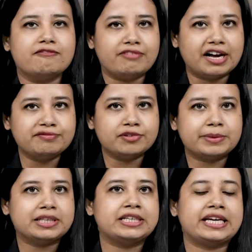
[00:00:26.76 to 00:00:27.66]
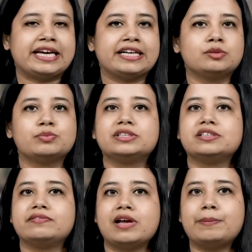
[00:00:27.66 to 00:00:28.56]
One woman in 8 will
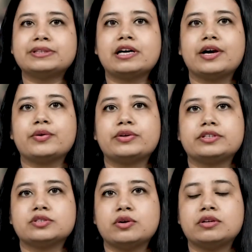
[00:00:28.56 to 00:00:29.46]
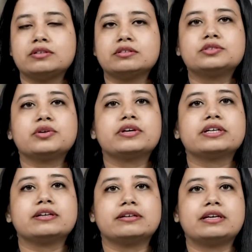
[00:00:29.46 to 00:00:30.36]
develop a thyroid disorder
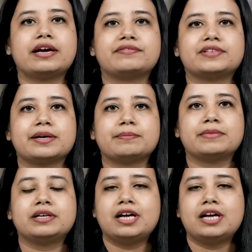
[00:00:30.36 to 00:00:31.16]
during her lifetime.